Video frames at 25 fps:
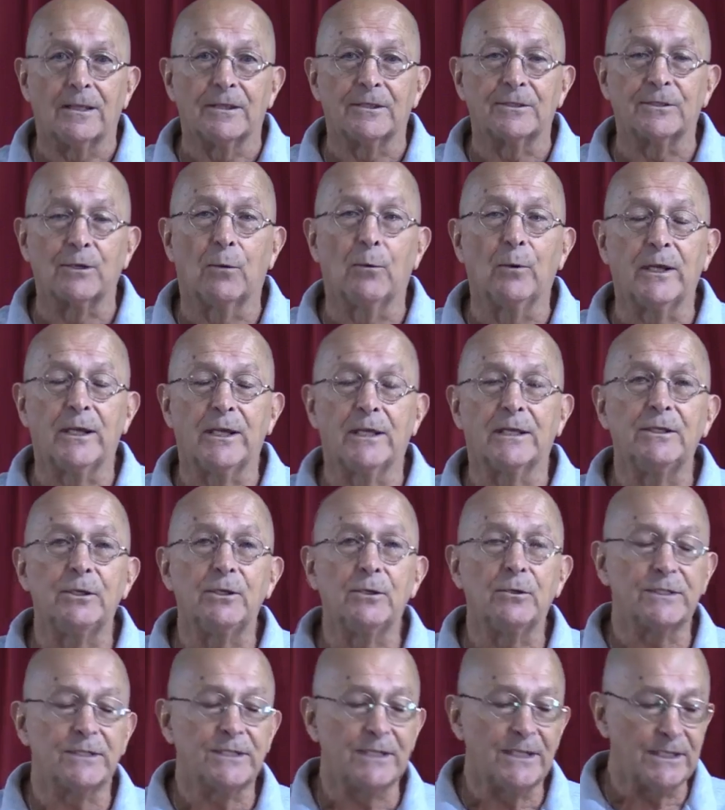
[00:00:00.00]
So we can
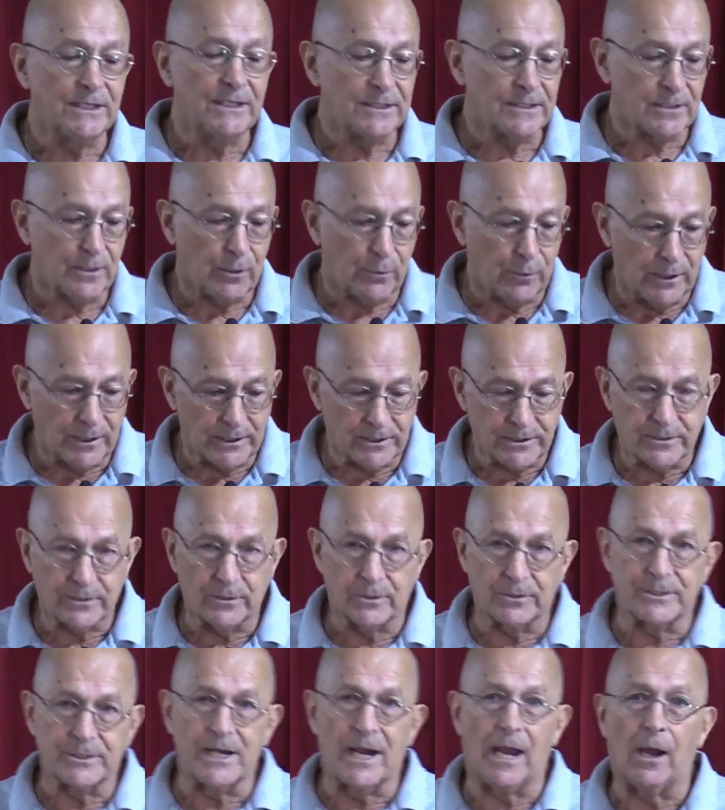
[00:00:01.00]
use these
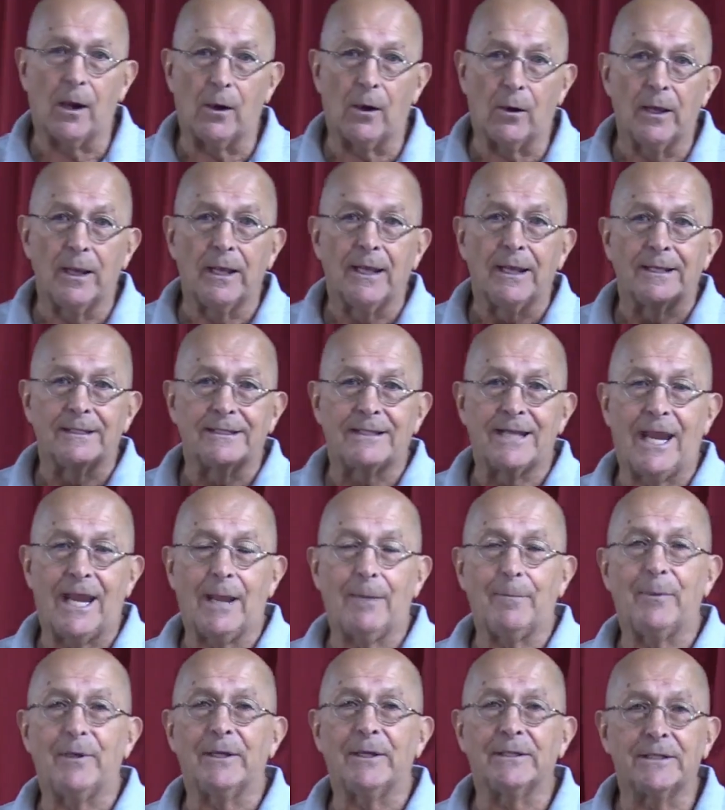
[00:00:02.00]
crystals now,
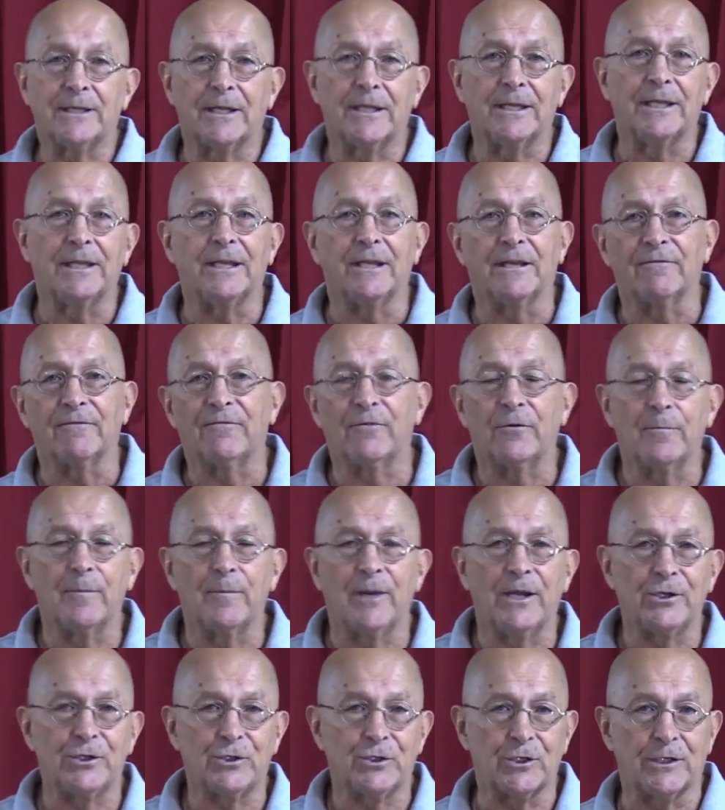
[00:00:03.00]
tap into the
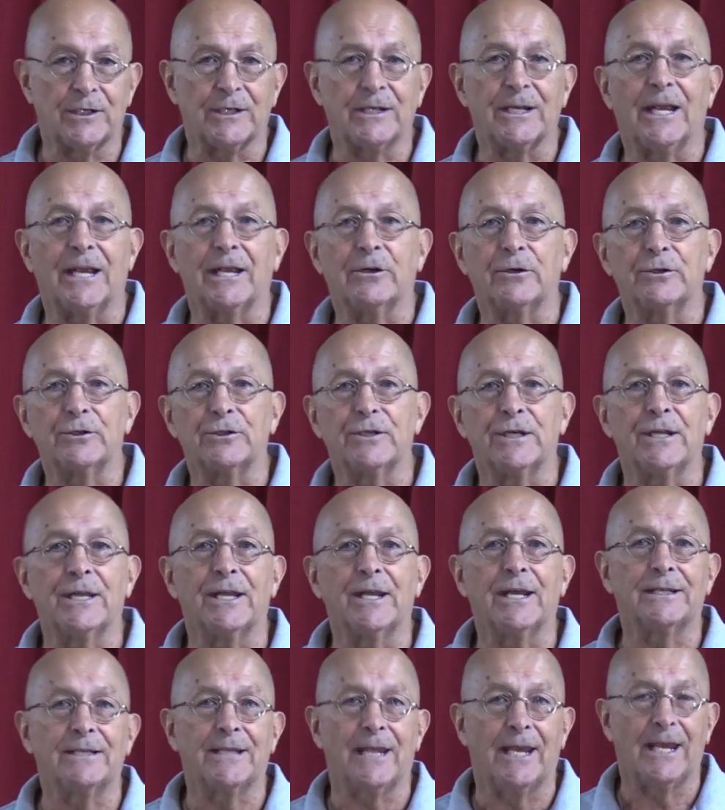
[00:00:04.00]
information and energy
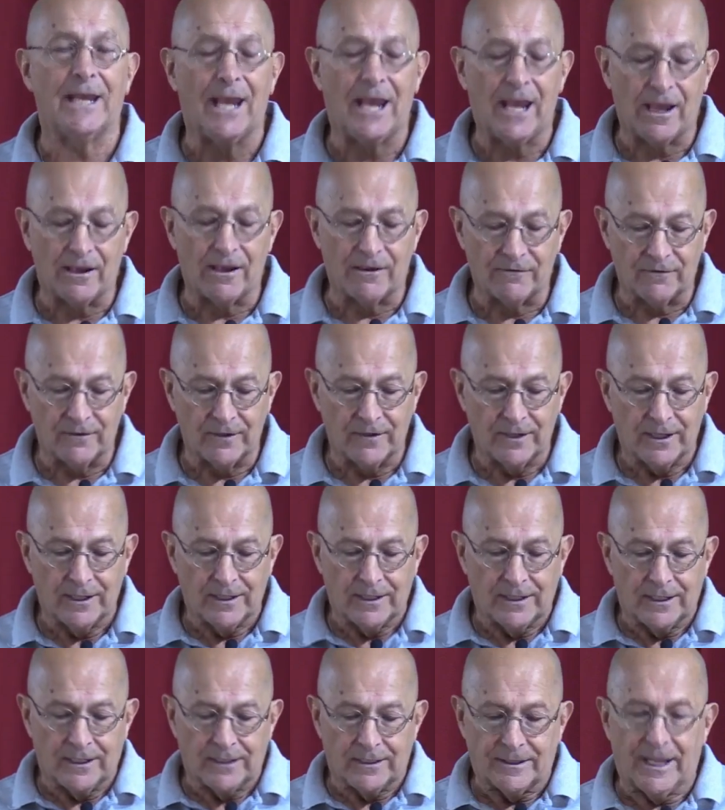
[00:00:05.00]
that they have
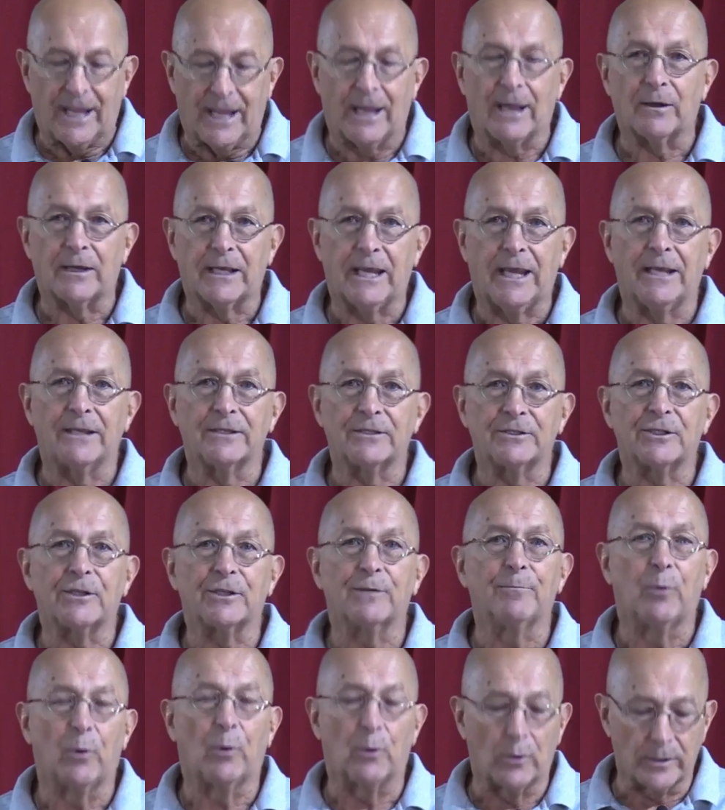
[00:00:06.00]
that can
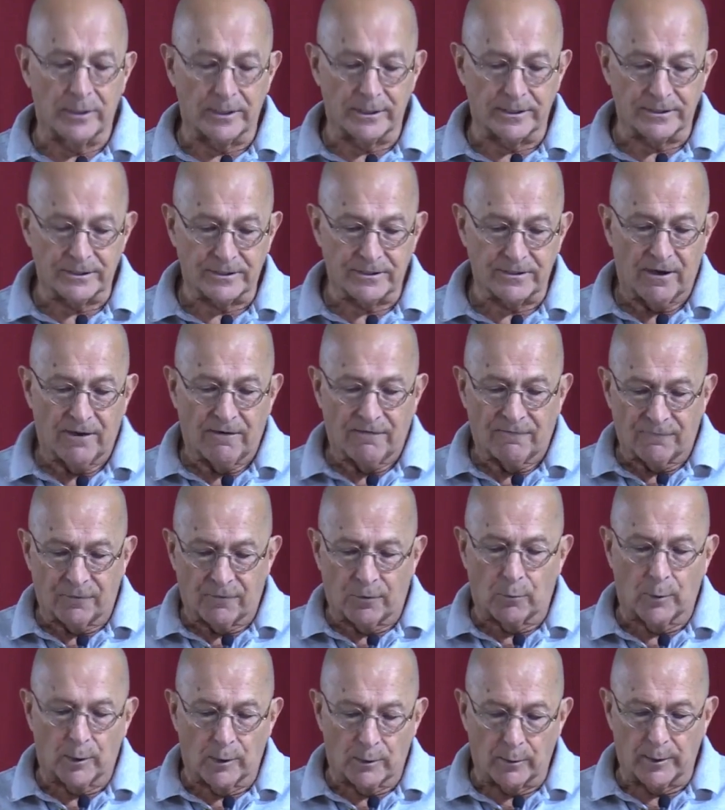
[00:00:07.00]
support us
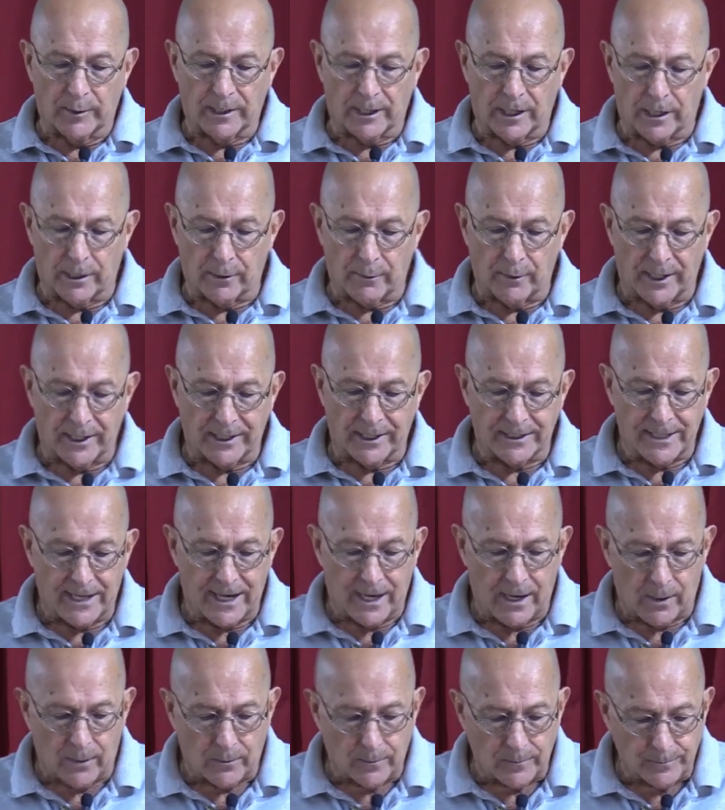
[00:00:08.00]
for where we are right
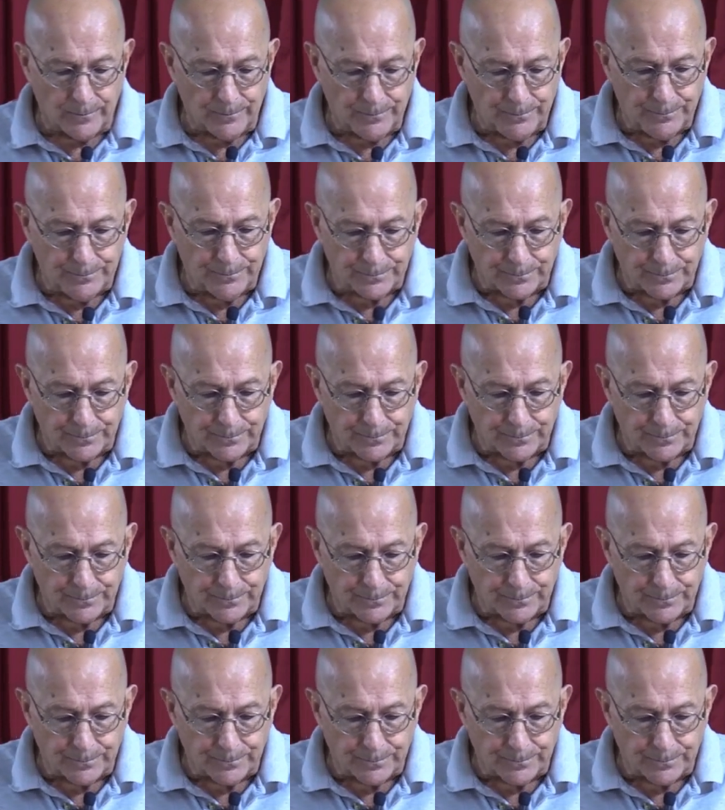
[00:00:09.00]
now.